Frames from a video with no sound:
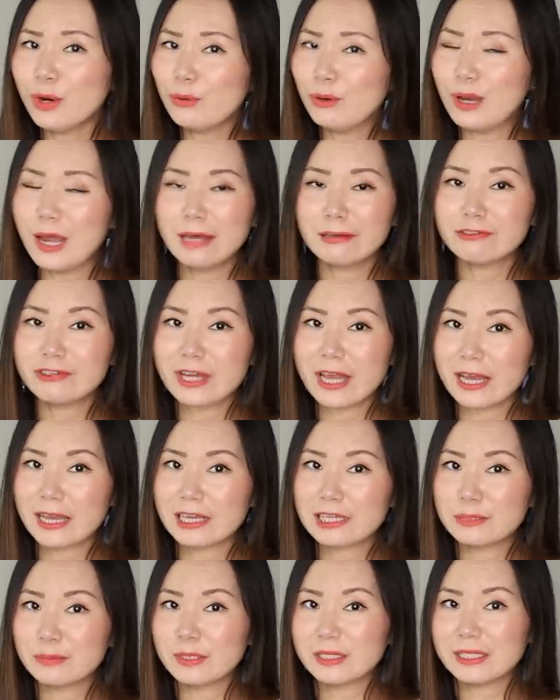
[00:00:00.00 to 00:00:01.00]
wearing long
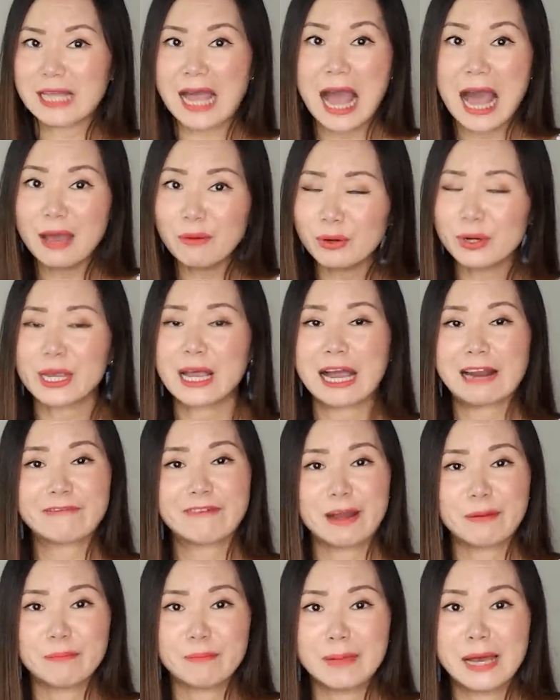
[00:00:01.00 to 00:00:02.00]
jackets because I want to cover
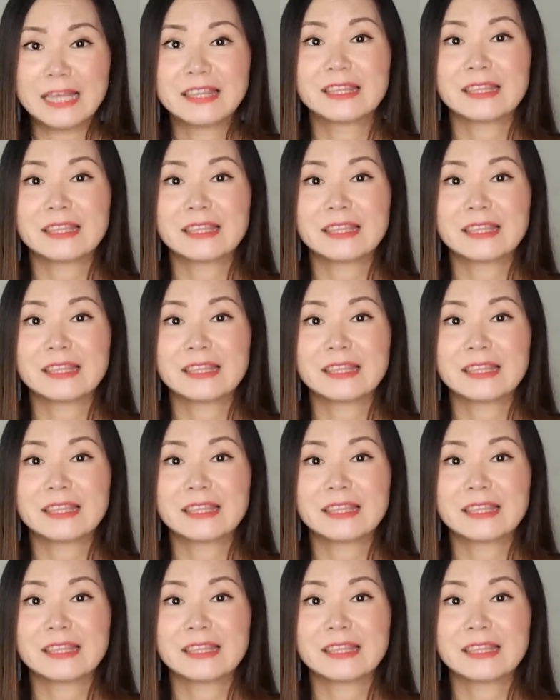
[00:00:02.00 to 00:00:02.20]
up my